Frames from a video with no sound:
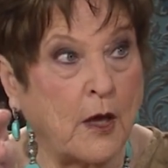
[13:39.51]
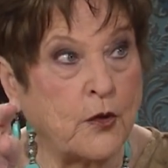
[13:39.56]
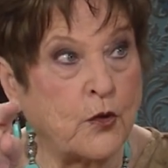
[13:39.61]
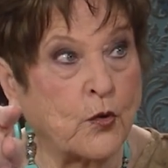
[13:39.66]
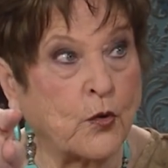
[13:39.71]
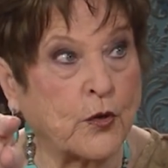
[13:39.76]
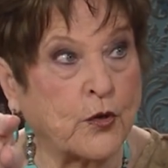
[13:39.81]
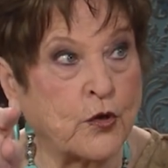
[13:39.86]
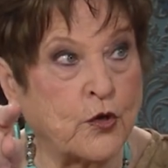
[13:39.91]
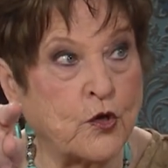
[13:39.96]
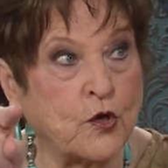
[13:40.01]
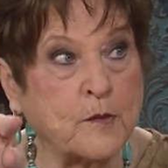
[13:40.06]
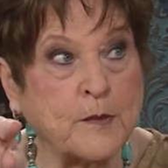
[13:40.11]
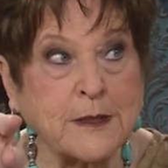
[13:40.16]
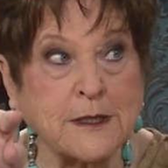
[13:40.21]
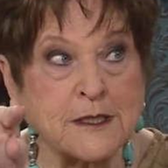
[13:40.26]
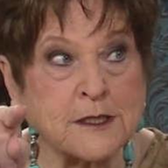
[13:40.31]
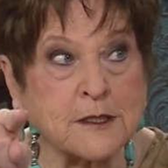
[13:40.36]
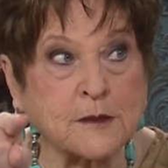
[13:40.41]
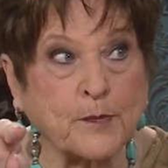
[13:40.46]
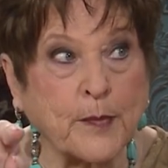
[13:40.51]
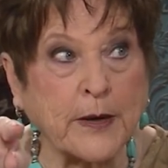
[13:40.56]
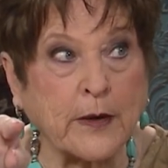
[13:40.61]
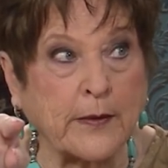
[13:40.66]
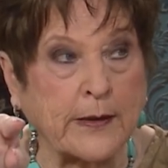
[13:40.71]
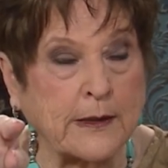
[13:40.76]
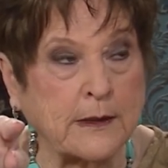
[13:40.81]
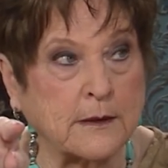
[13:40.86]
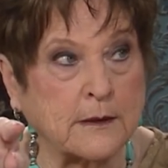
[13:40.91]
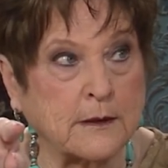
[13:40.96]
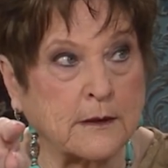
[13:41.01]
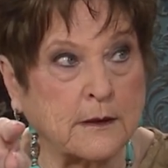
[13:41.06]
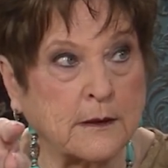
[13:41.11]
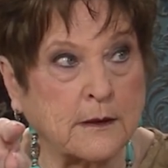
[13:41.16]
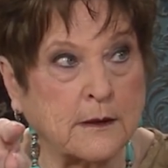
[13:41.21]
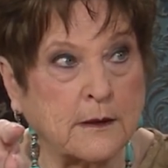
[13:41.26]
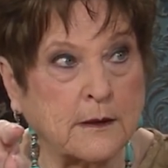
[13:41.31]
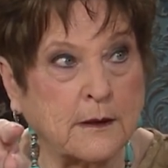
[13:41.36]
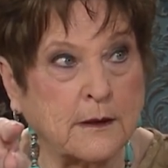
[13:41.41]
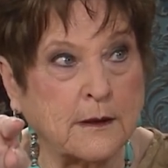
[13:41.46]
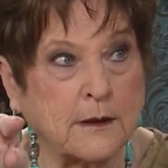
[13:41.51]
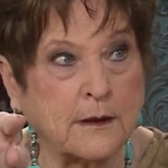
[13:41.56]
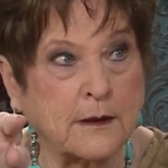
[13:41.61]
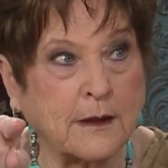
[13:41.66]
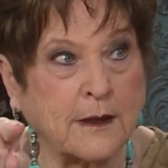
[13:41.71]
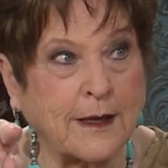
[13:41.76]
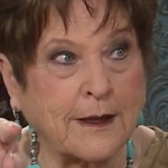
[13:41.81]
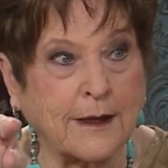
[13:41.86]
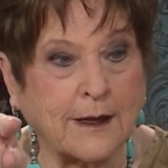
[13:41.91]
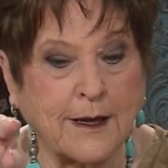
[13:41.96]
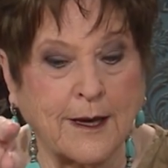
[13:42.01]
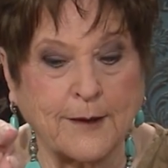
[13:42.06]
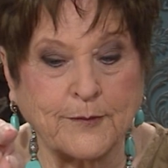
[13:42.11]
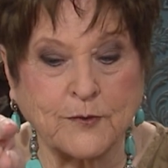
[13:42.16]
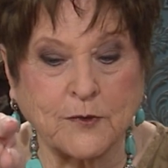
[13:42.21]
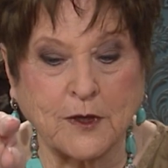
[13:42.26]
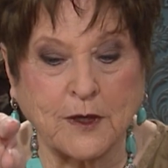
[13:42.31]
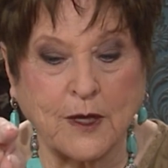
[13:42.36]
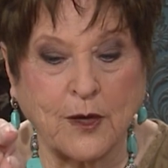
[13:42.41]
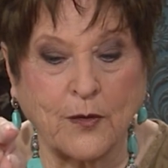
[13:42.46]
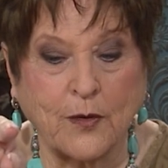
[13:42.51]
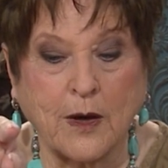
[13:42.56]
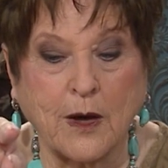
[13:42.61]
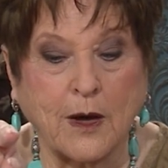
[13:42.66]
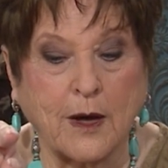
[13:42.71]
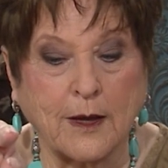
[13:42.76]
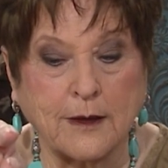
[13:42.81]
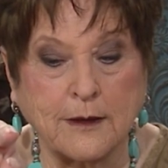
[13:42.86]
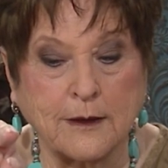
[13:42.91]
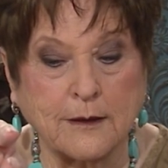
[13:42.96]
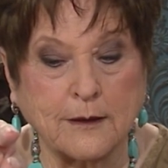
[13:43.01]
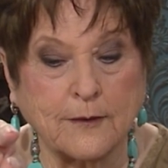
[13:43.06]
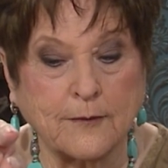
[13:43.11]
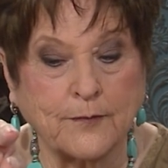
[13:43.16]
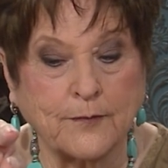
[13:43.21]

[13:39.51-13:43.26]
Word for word: Your human spirit can come to know God.